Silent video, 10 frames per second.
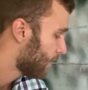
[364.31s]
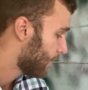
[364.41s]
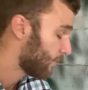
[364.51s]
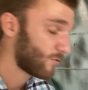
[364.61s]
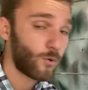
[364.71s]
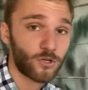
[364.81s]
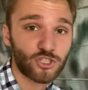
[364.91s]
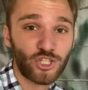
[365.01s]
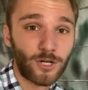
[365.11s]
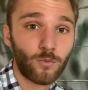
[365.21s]
Um, of course,
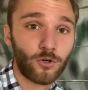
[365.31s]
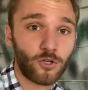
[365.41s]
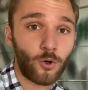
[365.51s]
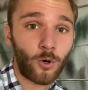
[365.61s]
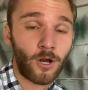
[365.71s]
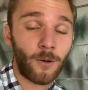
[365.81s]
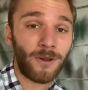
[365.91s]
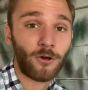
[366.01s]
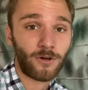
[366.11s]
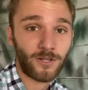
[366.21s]
check where your um,
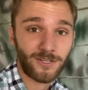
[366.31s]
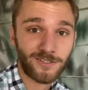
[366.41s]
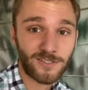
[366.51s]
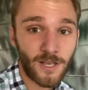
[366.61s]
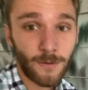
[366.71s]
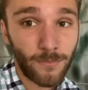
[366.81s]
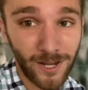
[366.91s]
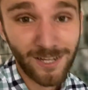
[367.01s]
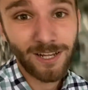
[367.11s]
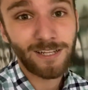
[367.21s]
area is.
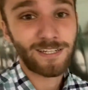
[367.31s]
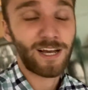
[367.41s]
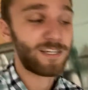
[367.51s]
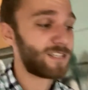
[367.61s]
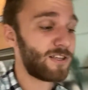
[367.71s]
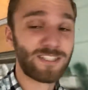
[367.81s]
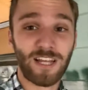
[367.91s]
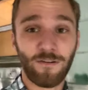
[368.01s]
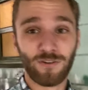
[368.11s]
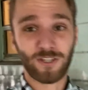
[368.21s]
But guys, that's
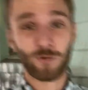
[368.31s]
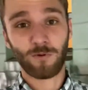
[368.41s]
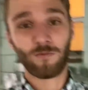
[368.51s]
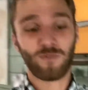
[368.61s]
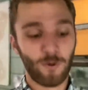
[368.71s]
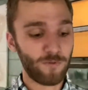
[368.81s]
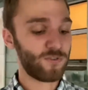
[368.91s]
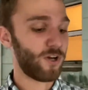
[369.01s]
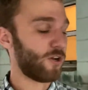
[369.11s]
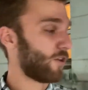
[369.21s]
everything we, that we've
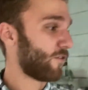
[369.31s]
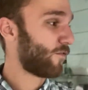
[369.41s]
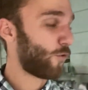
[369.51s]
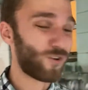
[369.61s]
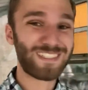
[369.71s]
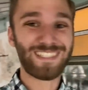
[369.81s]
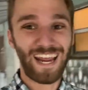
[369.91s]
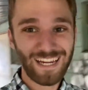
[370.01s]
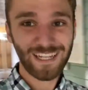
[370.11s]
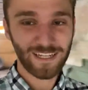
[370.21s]
done on the first
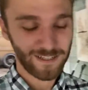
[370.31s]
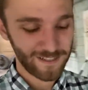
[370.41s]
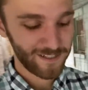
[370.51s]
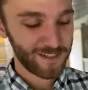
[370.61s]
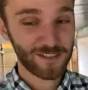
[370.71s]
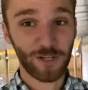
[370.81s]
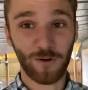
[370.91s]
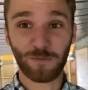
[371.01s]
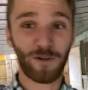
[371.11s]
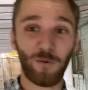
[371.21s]
day. So
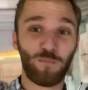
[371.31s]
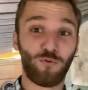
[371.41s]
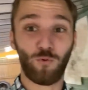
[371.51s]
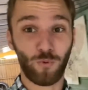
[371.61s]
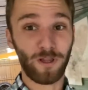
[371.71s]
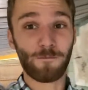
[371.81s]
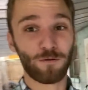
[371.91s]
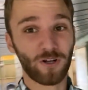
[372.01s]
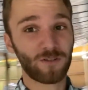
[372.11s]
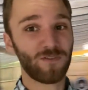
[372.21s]
it's been a pr really
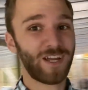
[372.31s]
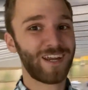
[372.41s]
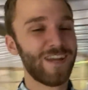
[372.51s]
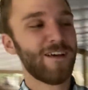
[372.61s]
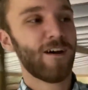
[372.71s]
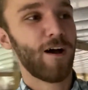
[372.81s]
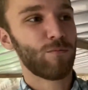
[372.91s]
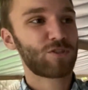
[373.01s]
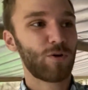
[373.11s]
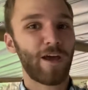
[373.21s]
productive day. Um,
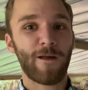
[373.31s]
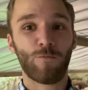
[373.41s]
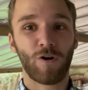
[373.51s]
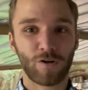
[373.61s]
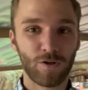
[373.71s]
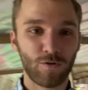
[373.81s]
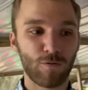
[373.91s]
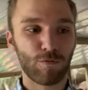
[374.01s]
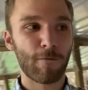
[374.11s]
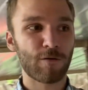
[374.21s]
let's go ahead, walk on to the
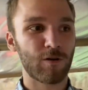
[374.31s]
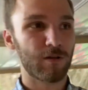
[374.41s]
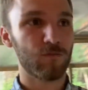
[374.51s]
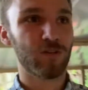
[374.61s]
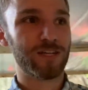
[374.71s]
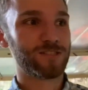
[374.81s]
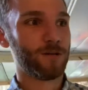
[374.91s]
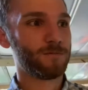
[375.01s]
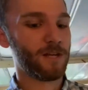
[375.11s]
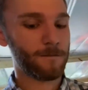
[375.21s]
property. I'll give you guys an
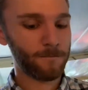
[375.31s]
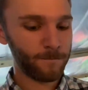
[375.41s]
update.